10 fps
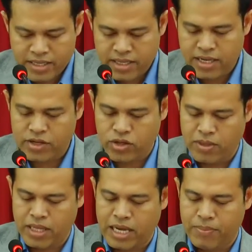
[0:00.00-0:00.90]
skilled
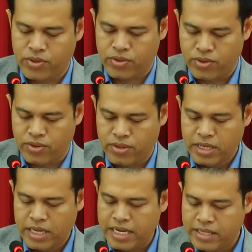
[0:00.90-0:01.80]
human capital
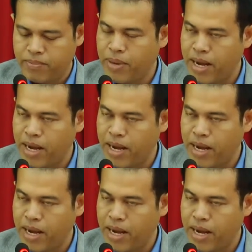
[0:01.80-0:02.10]
is the